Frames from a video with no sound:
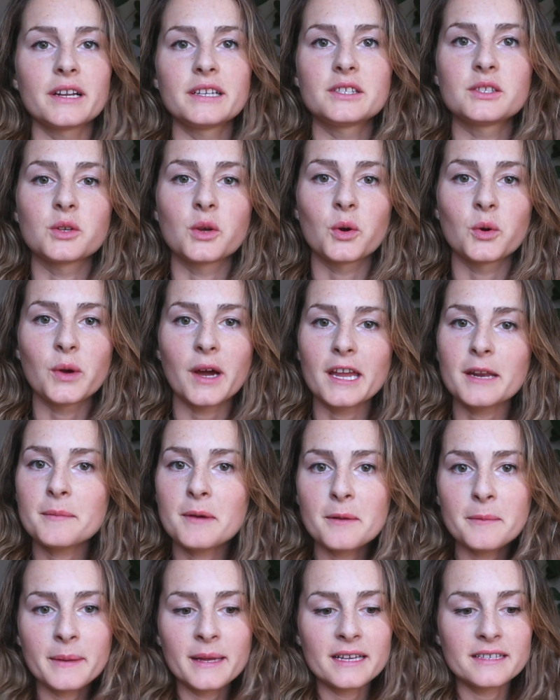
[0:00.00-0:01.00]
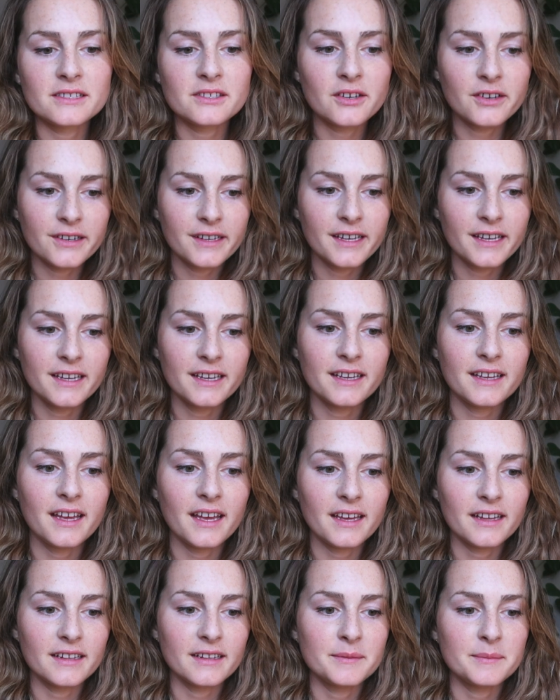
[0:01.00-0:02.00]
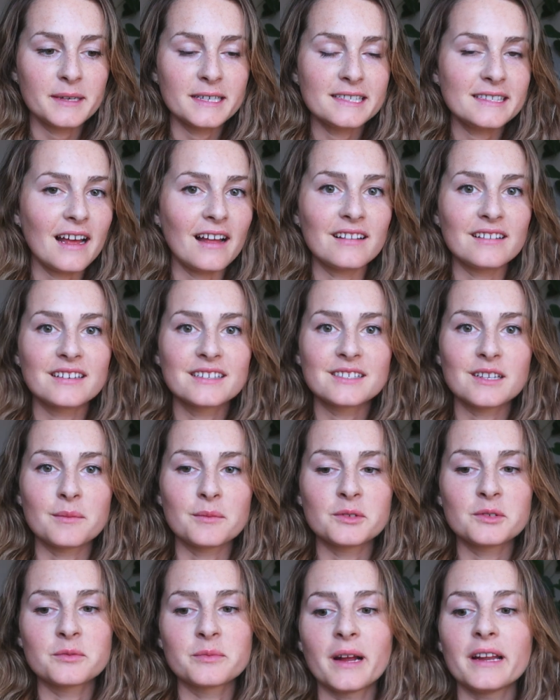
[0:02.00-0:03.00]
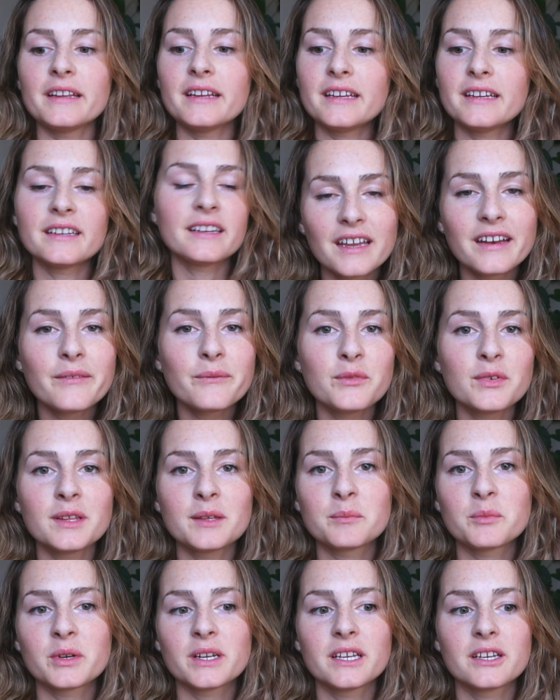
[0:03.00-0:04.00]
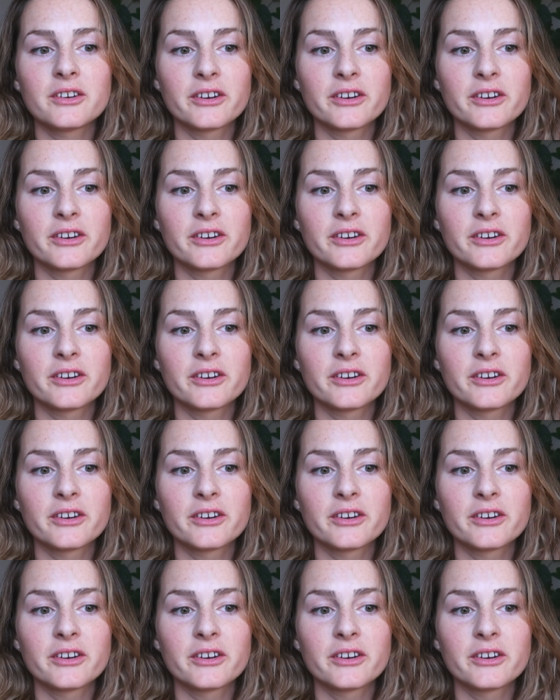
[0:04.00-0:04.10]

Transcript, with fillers: right, so edamame is cooking and my salad is almost ready, and I'm feeling pretty